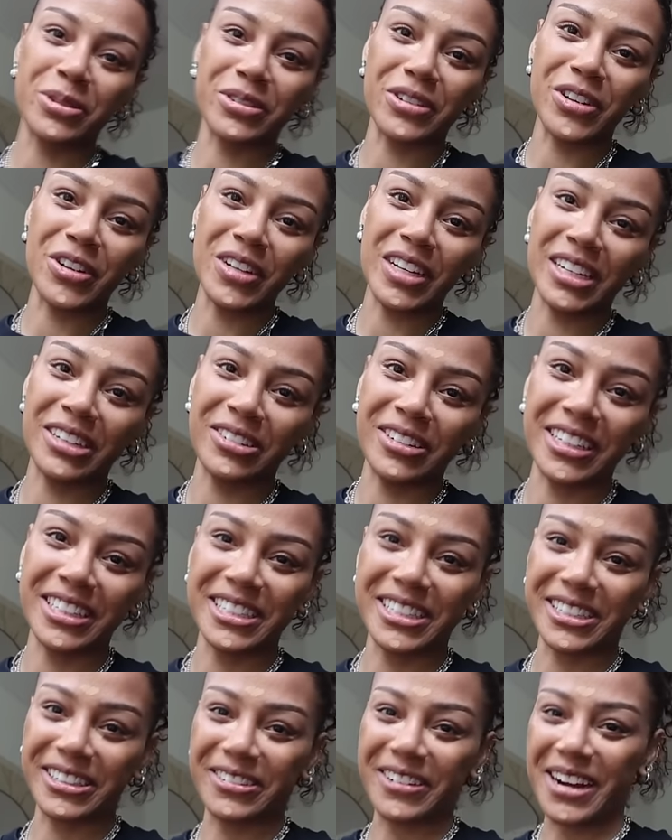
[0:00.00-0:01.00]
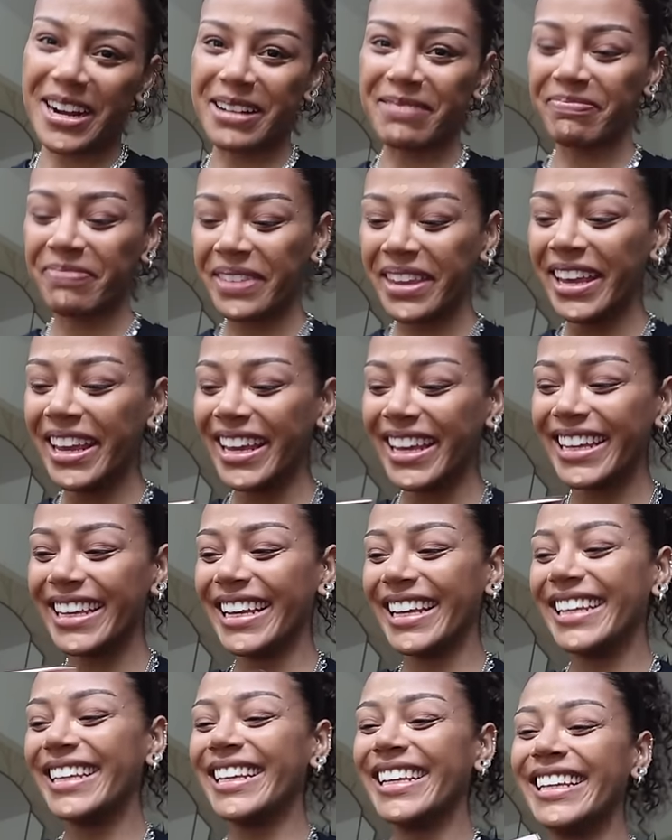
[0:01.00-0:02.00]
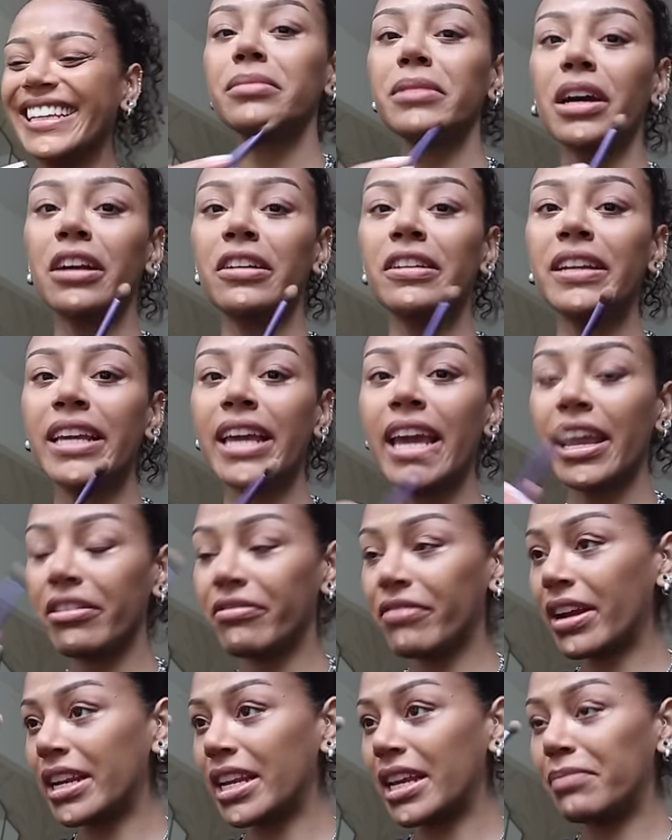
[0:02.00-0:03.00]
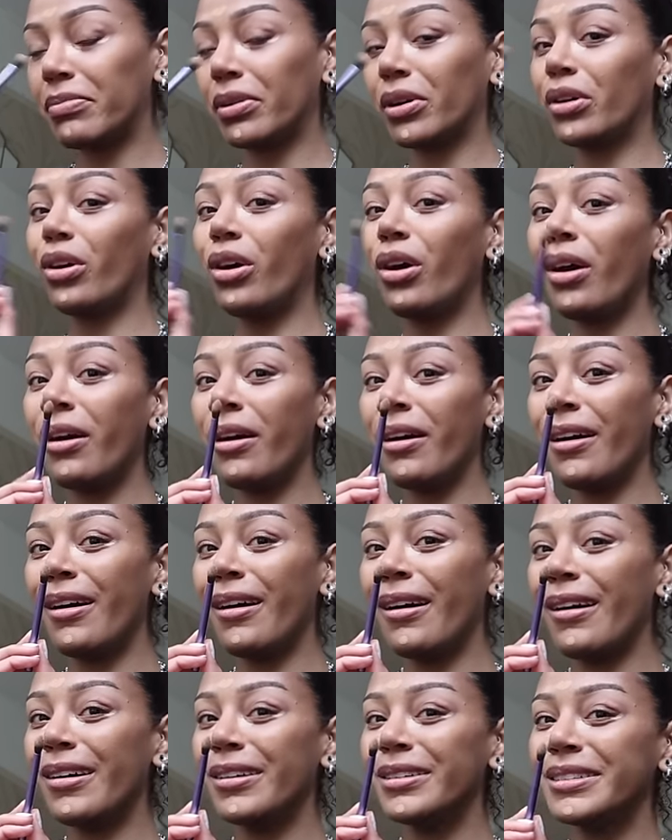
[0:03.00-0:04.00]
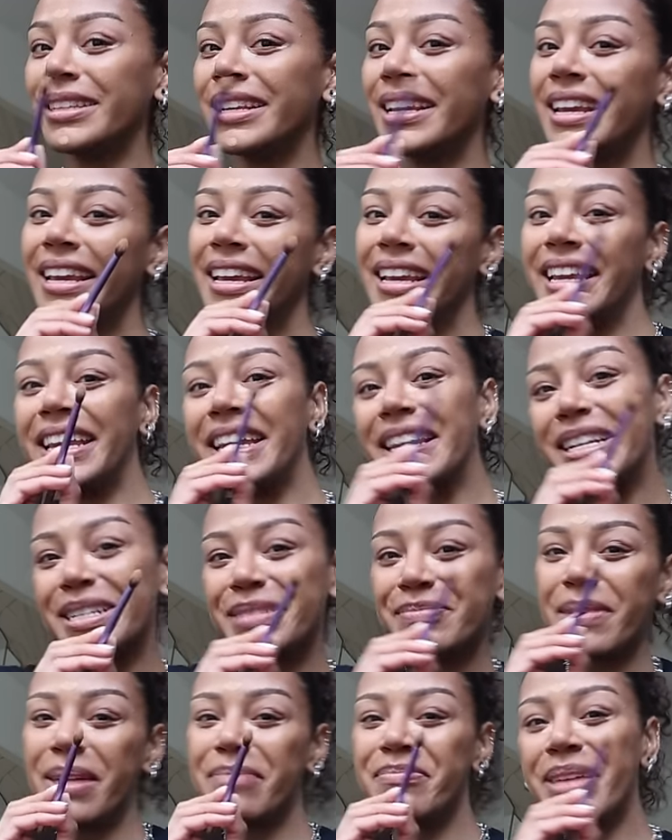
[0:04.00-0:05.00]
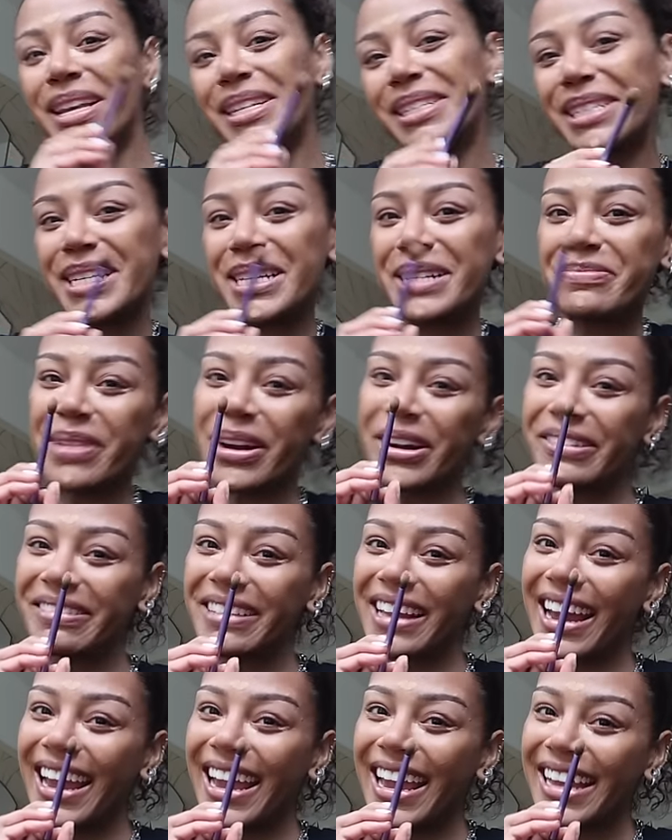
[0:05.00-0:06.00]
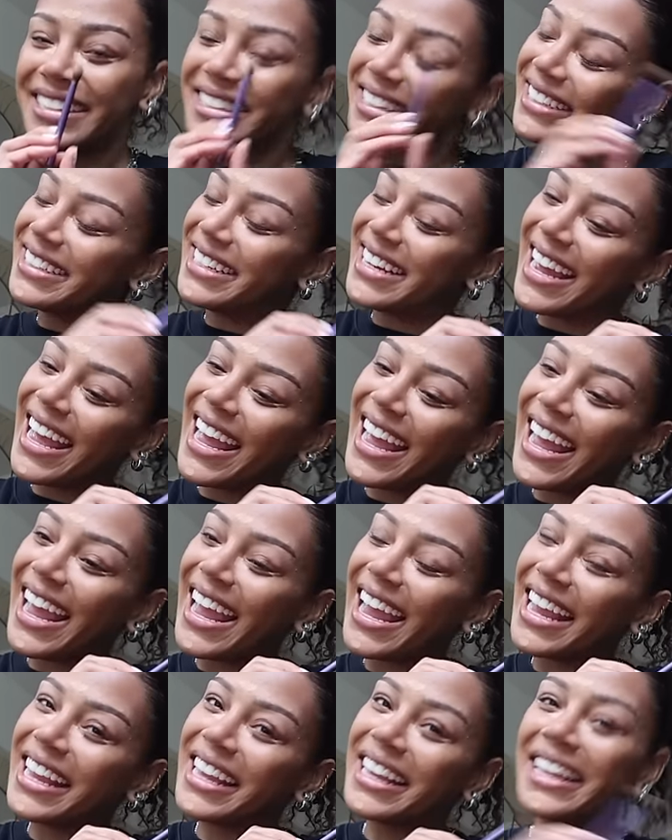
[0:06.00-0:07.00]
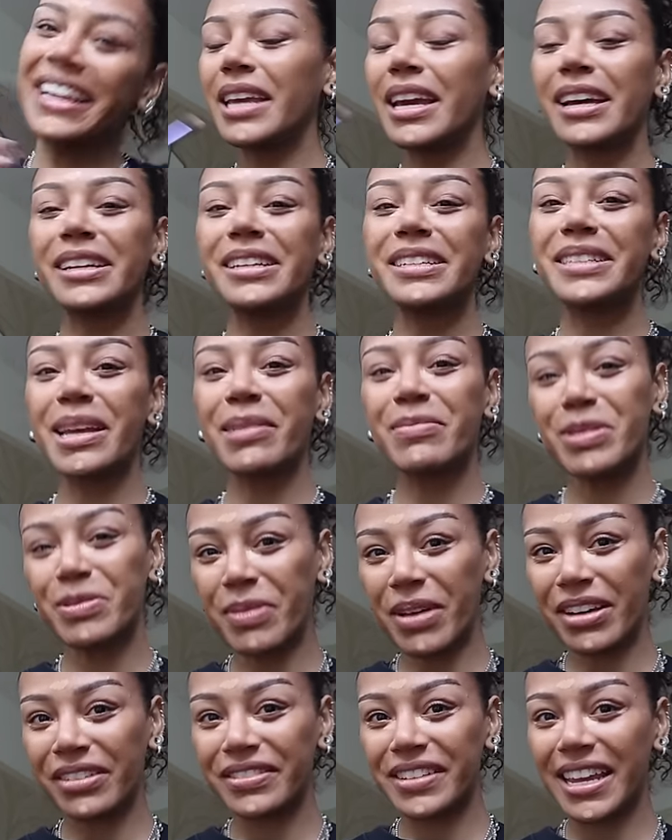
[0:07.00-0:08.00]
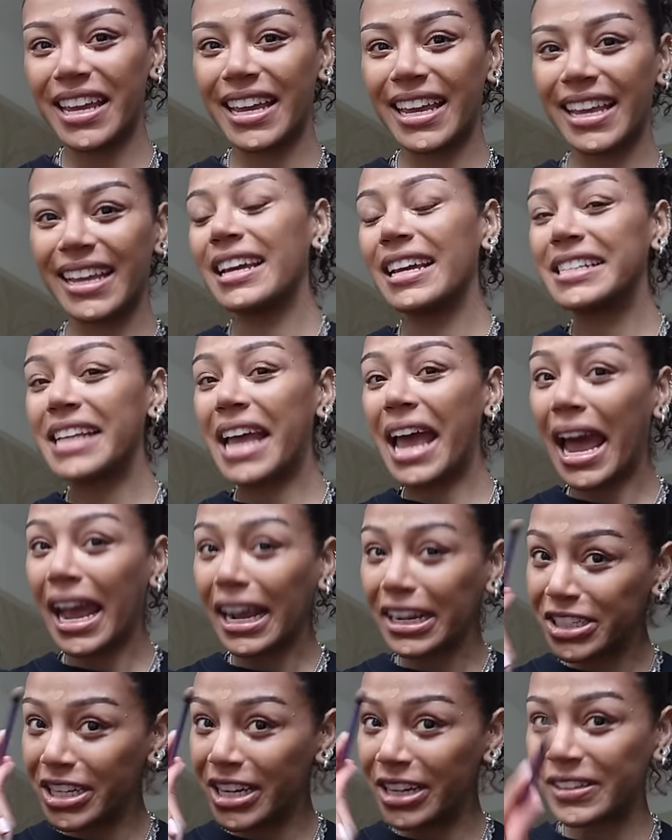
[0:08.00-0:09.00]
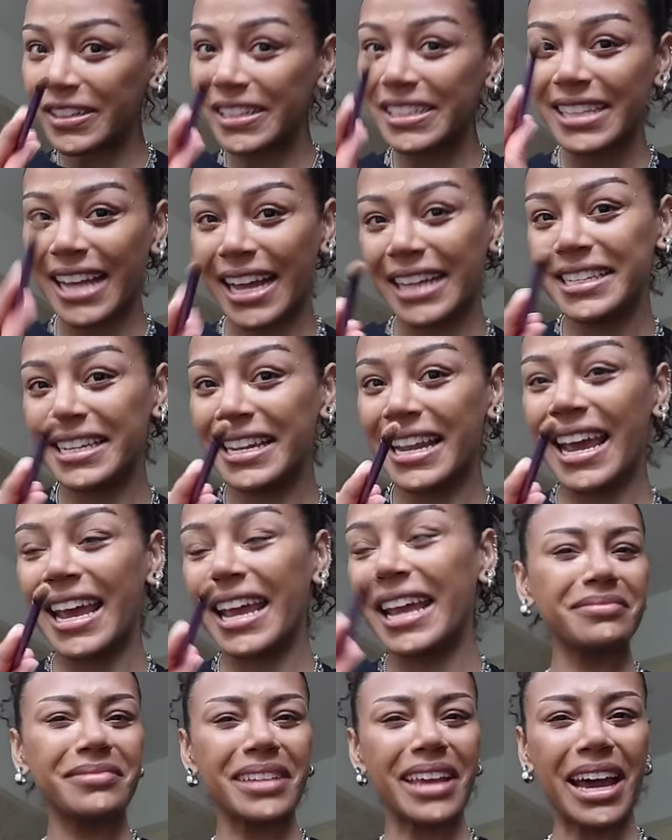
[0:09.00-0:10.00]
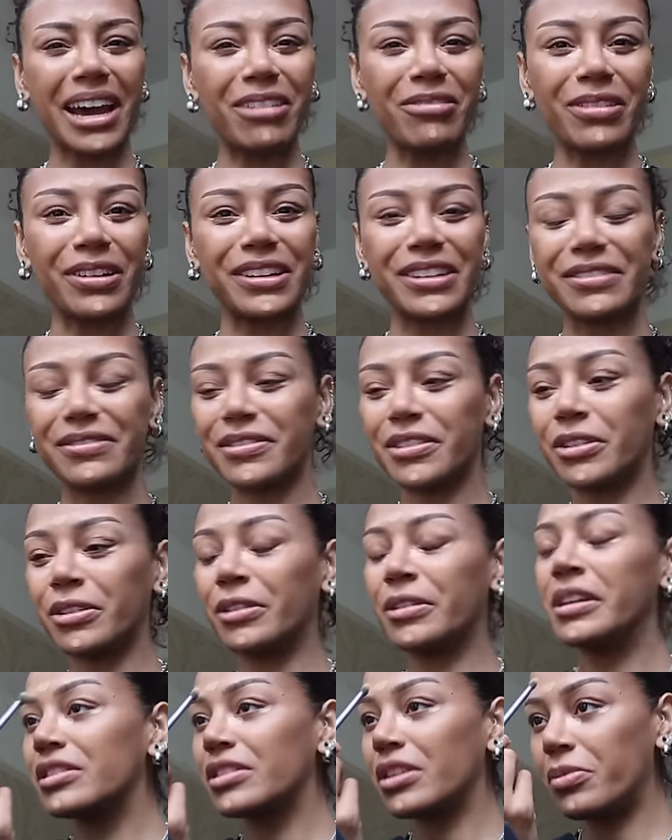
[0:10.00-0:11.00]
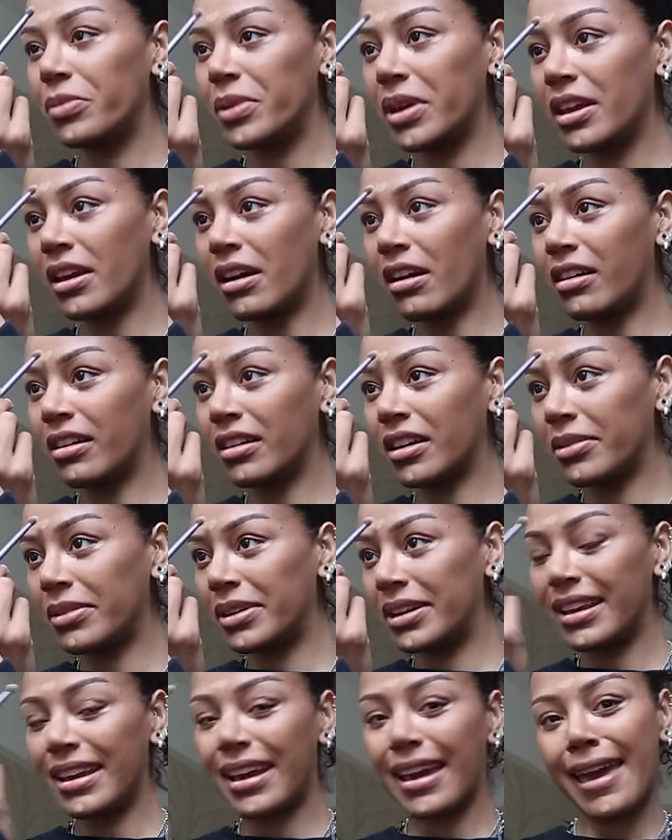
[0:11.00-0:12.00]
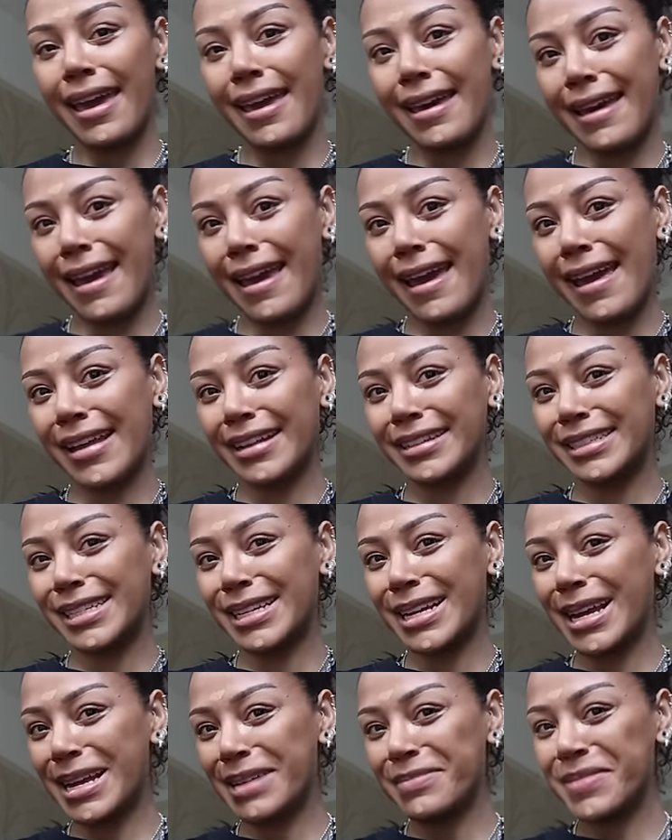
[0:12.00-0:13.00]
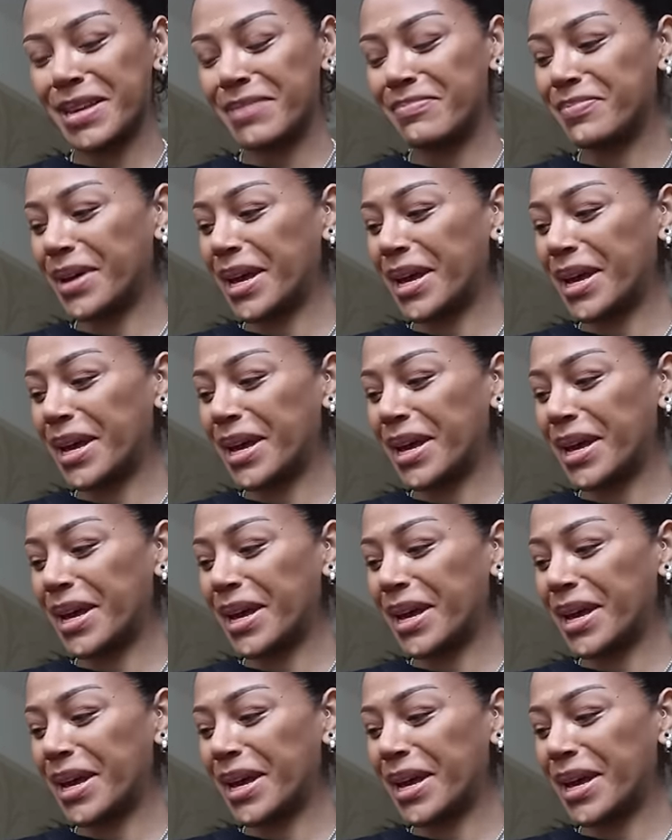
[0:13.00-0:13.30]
scrolling on Instagram. I'm currently getting ready because it is my bestie's birthday today. Yeah, it's Emma's birthday. It's actually on a Saturday. How wonderful. So we are going out. Do you know what I mean,